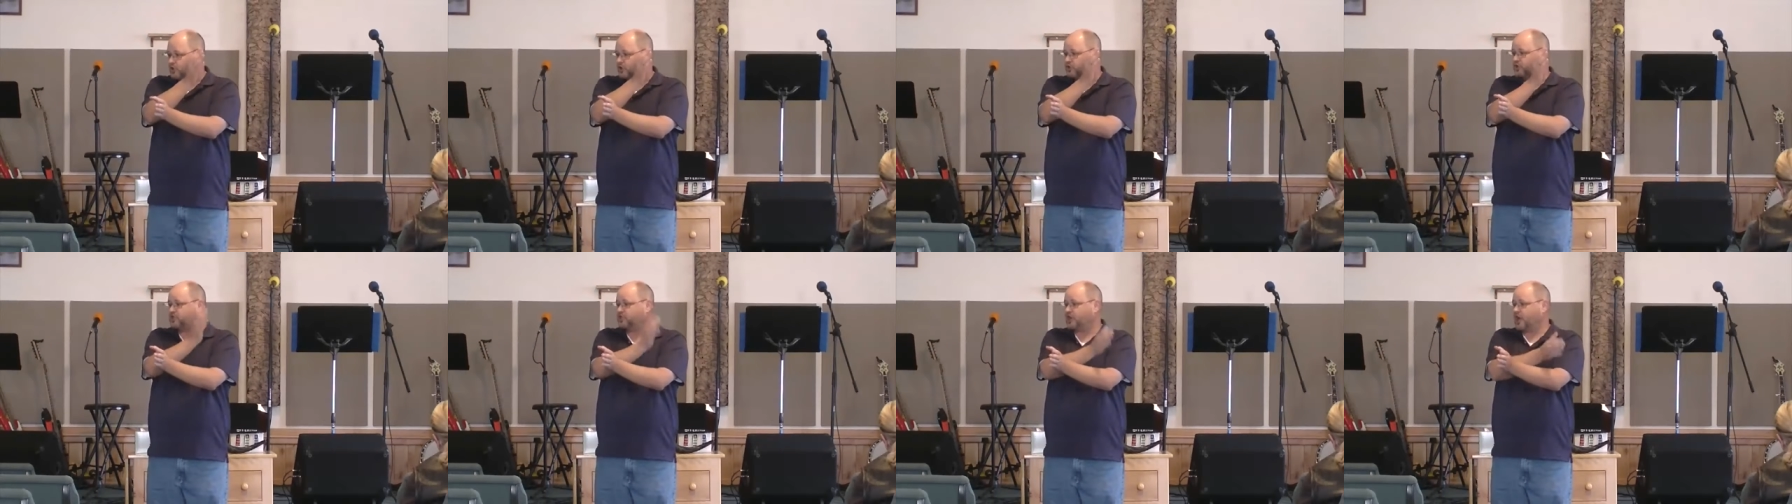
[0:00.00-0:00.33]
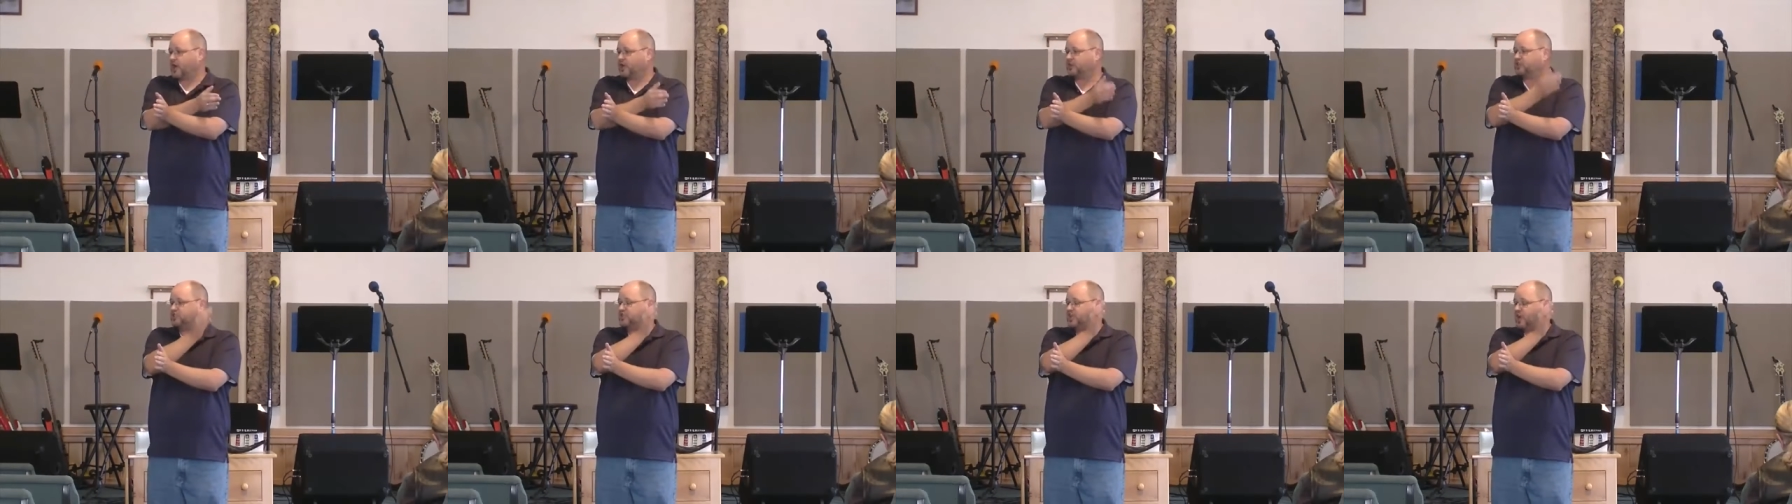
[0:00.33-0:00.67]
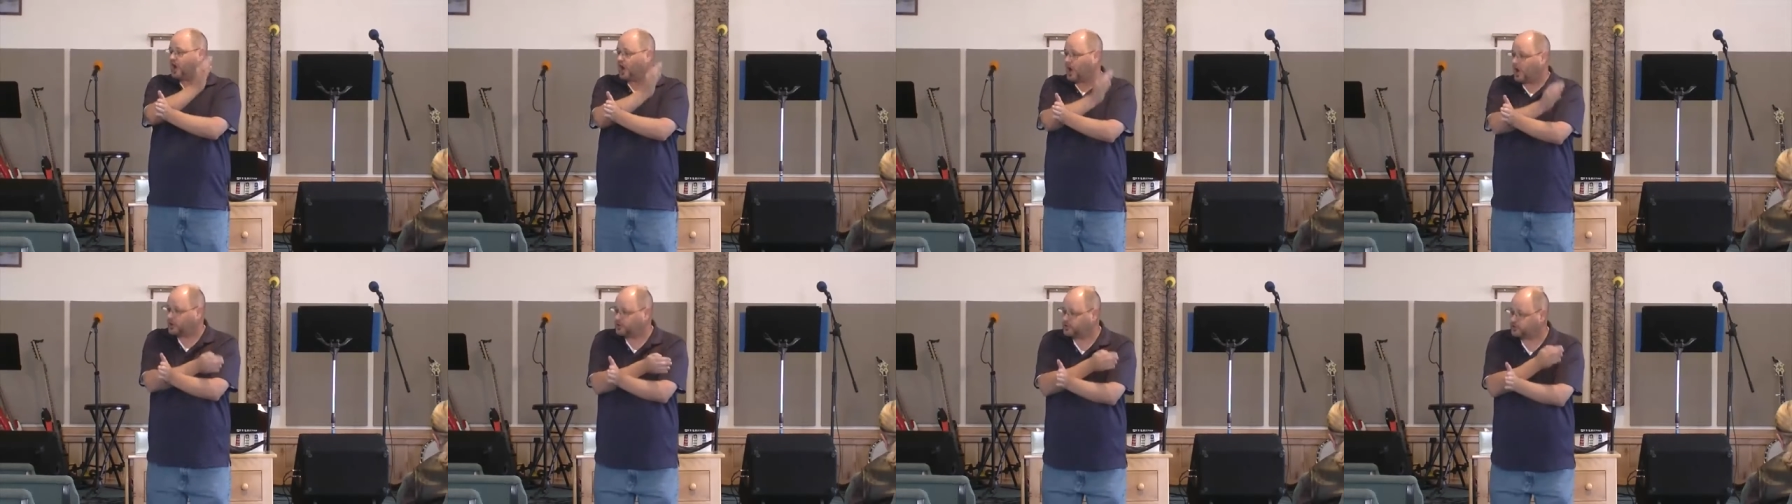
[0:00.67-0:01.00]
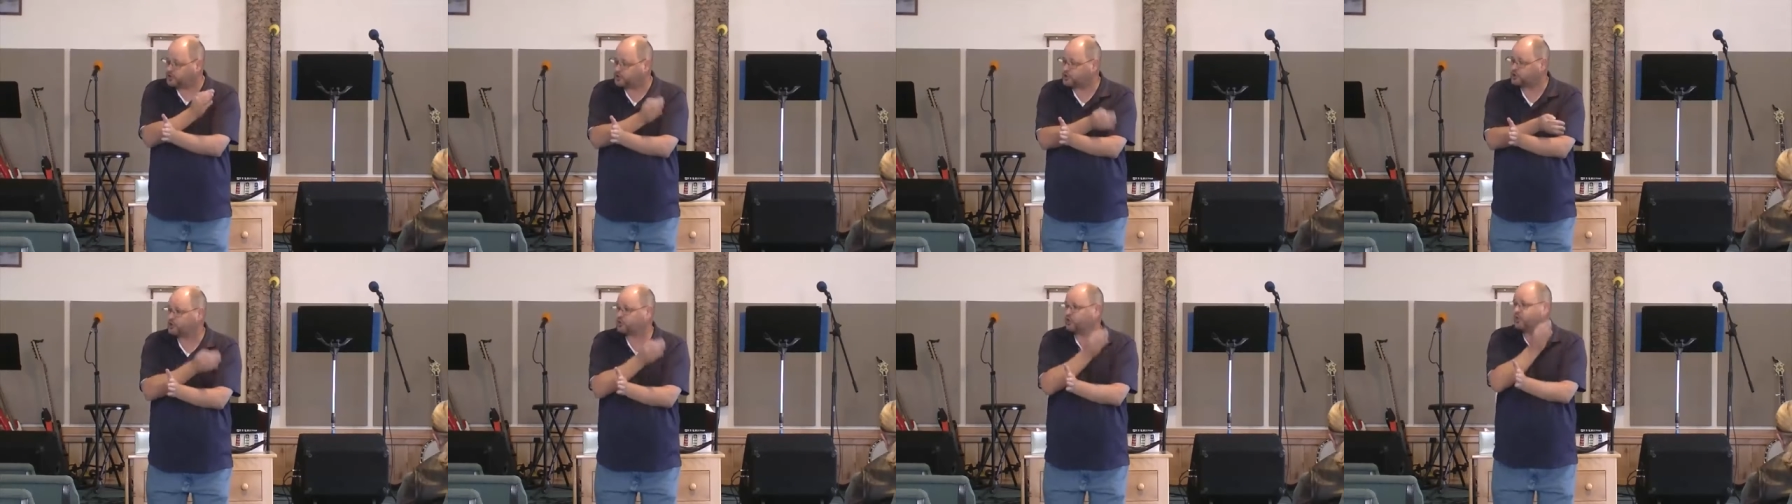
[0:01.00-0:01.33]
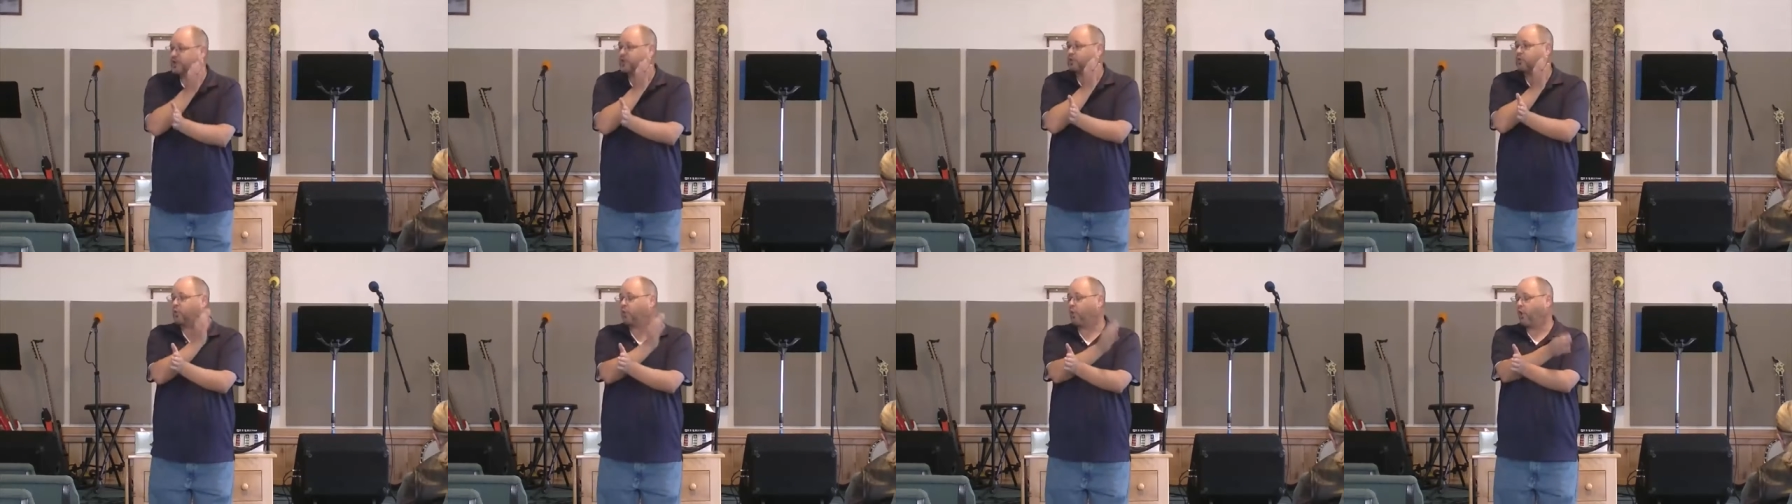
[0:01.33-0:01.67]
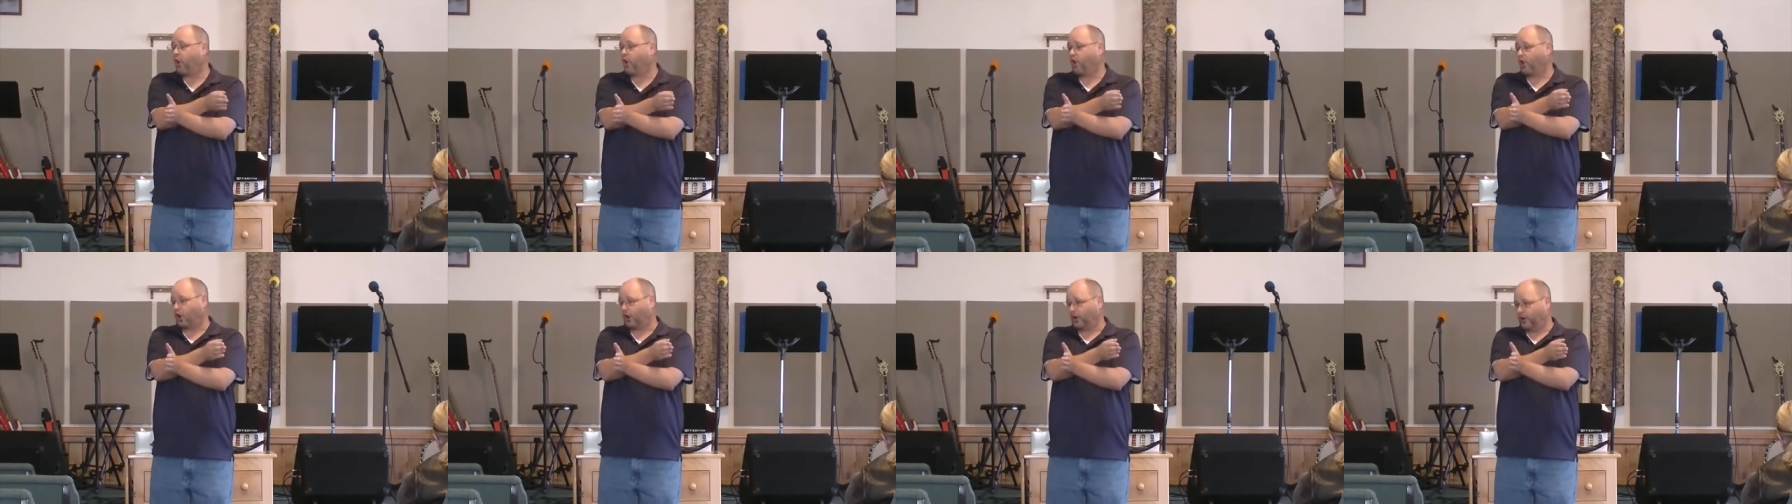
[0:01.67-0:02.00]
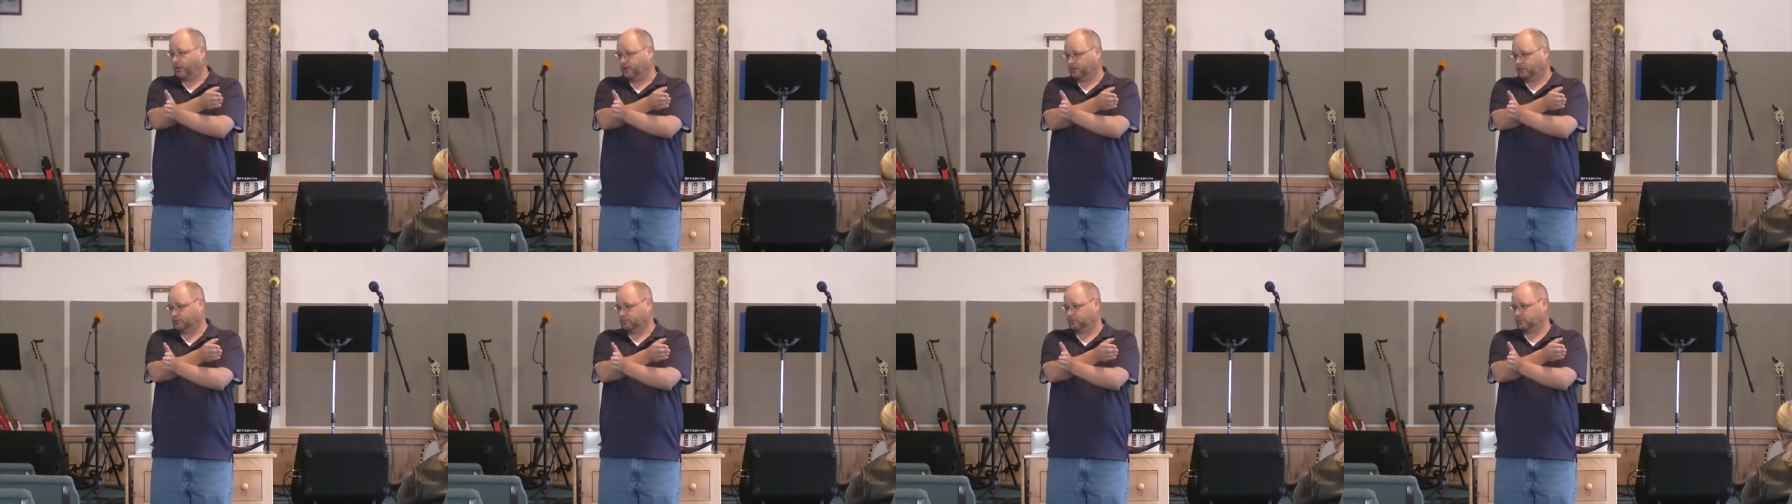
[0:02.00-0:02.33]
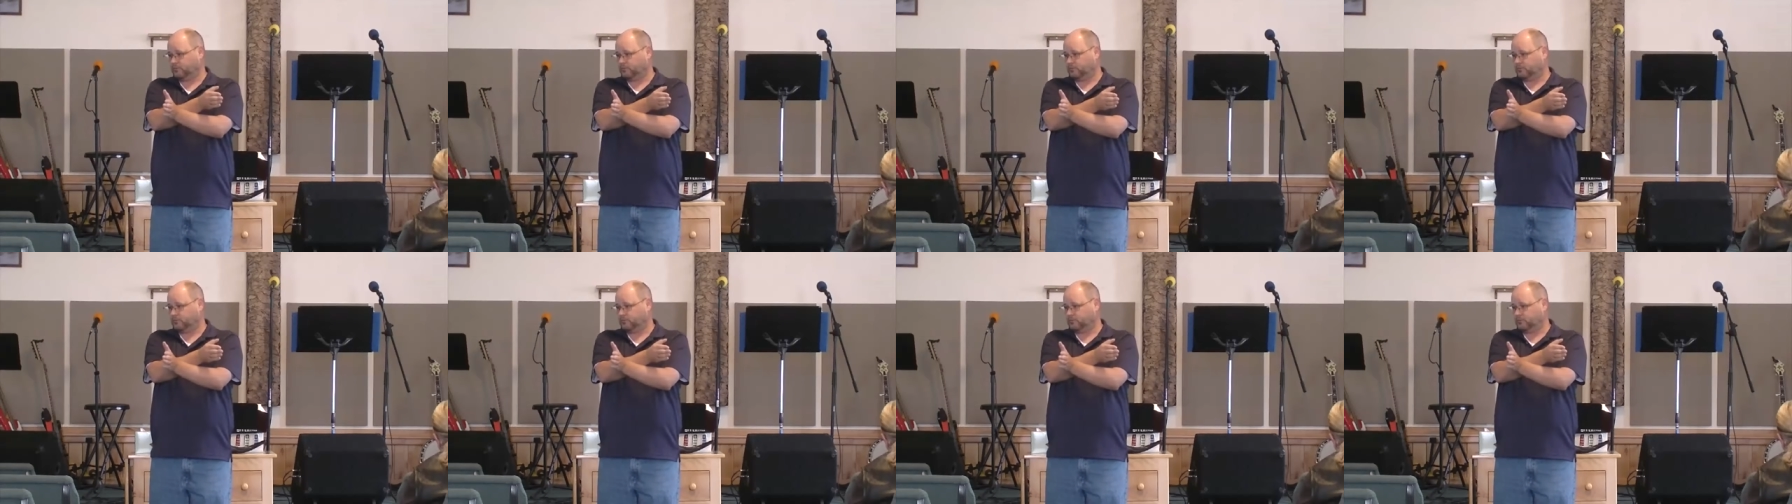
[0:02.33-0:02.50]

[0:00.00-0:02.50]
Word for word: you're judged unto reward.